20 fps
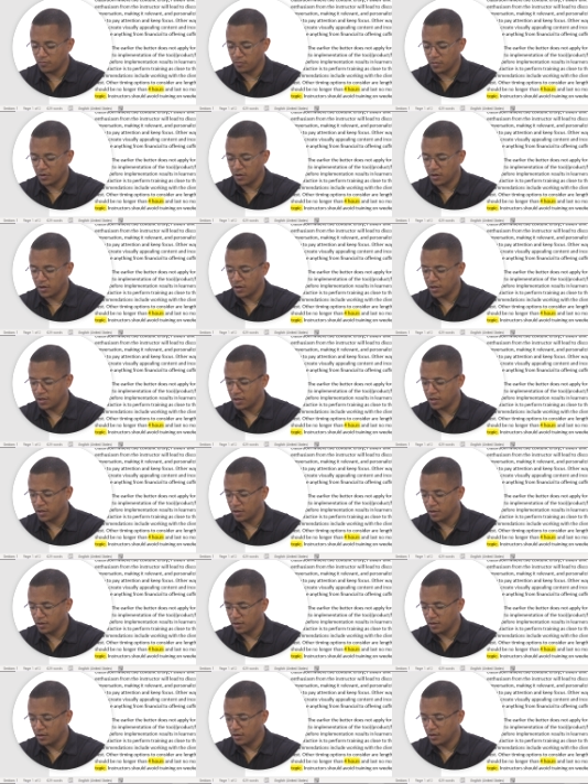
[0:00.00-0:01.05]

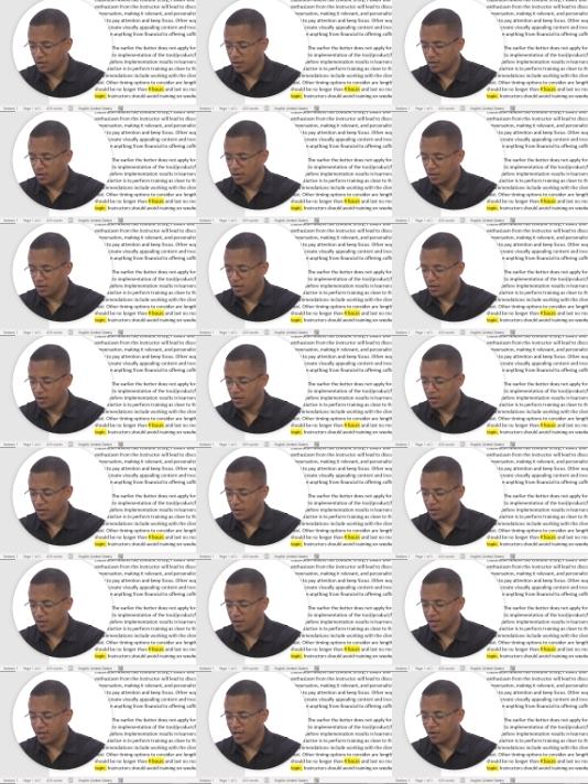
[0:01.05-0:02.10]
regarding
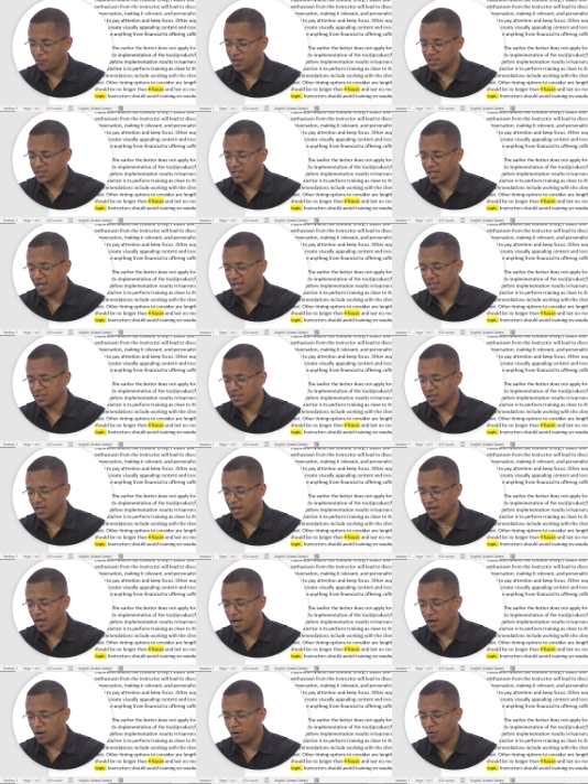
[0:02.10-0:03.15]
and I want to ask it
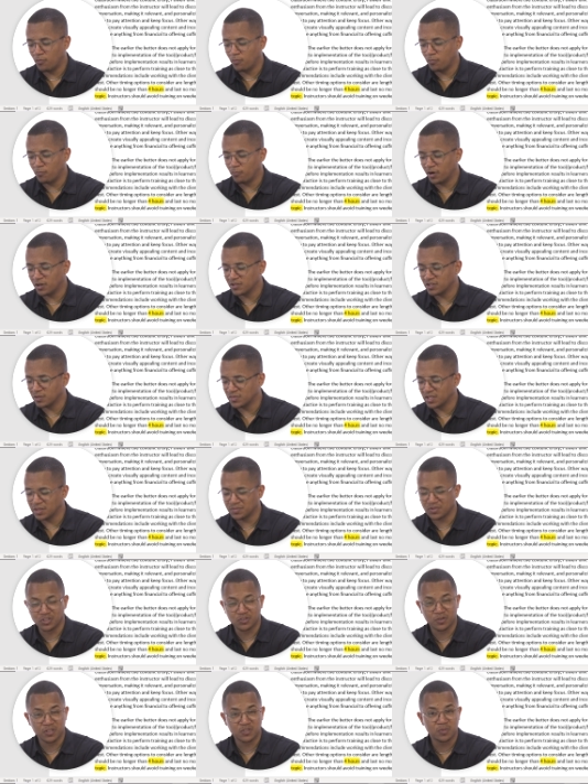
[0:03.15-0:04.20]
how what are some
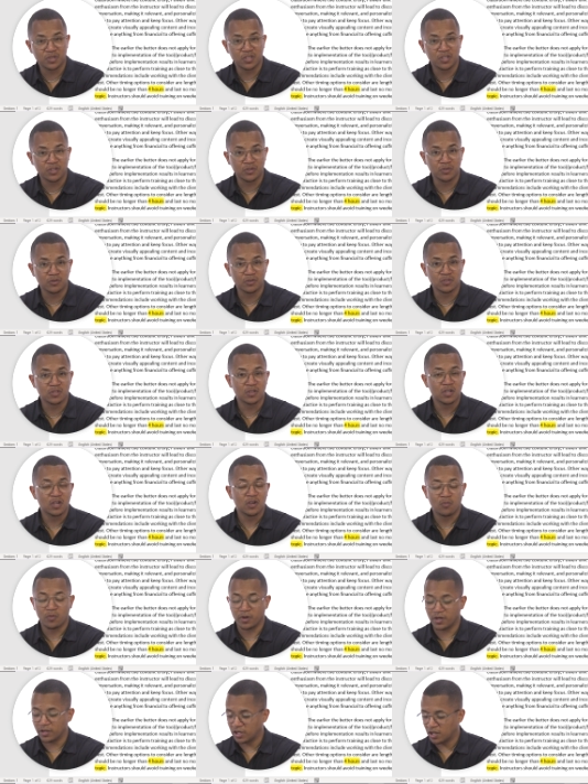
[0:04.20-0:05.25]
tips and tricks we can use
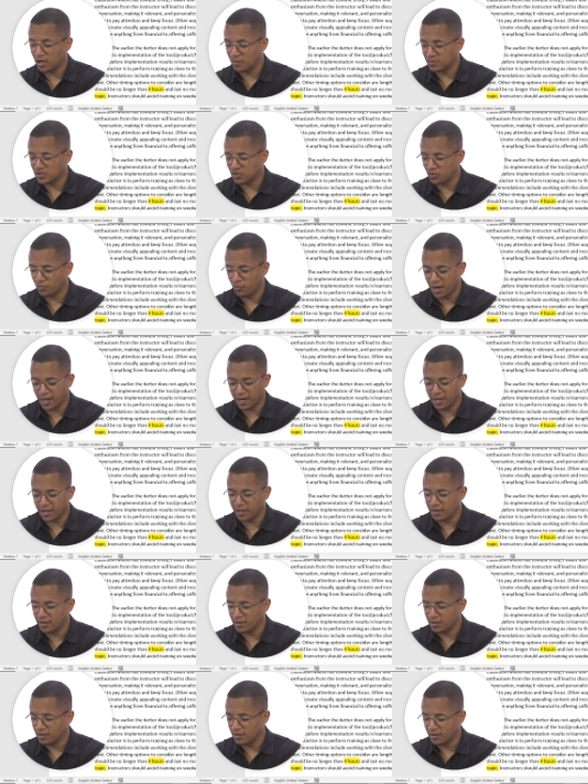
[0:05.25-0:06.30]
when it comes to
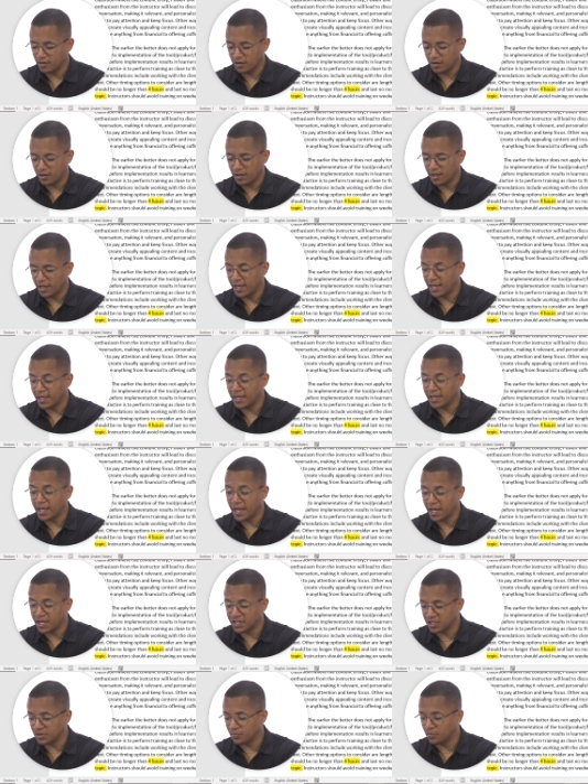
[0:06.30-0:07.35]
writing
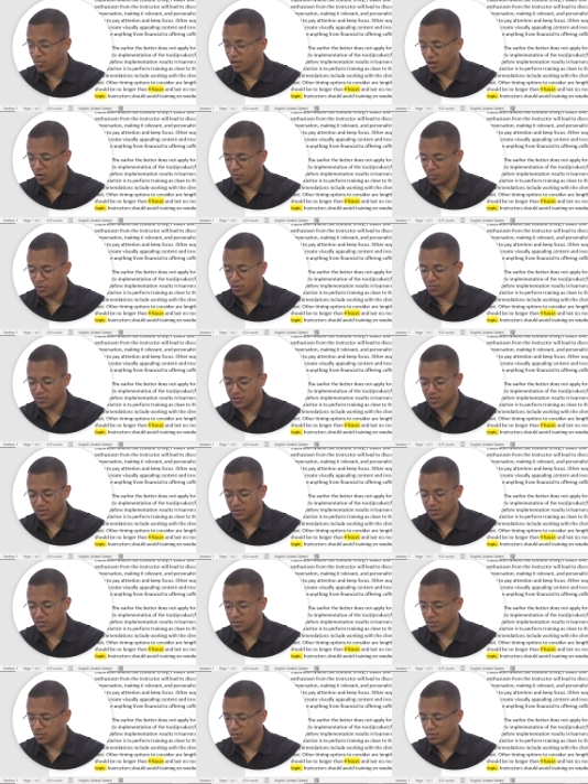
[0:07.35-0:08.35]
engaging blog posts?